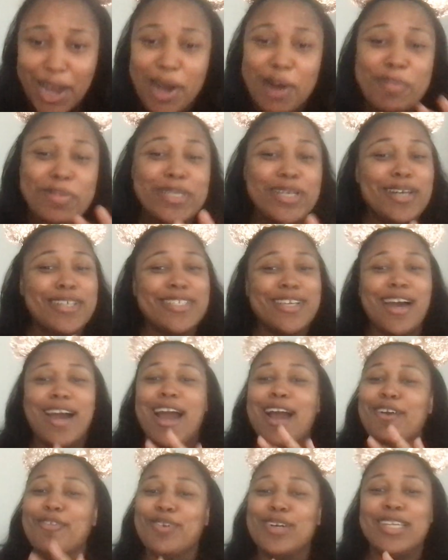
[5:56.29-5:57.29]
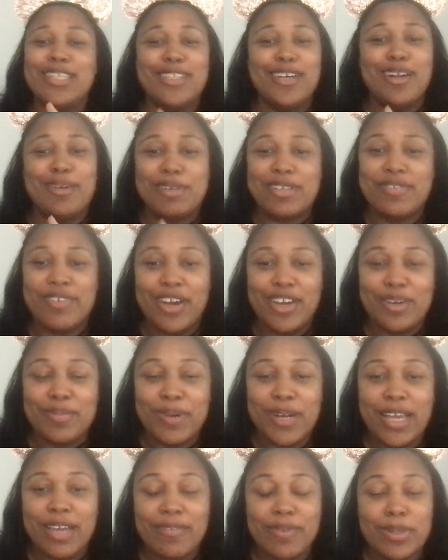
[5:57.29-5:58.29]
I'm so sorry. I really thought it was a volume
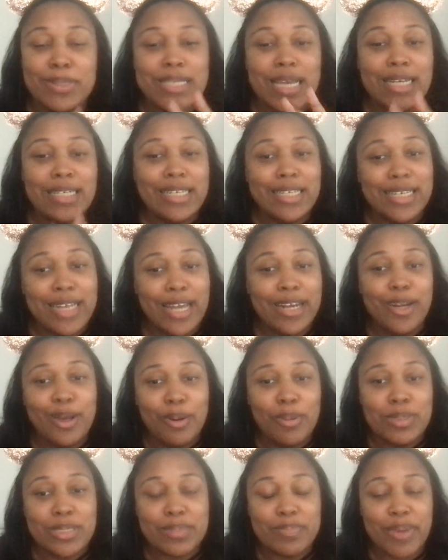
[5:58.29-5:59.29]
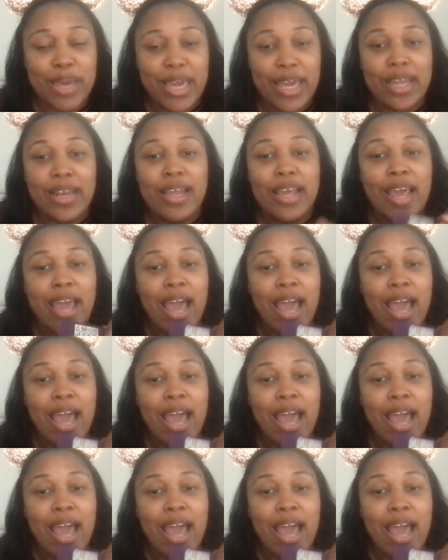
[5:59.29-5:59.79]
on headphones. I did not know it was a band.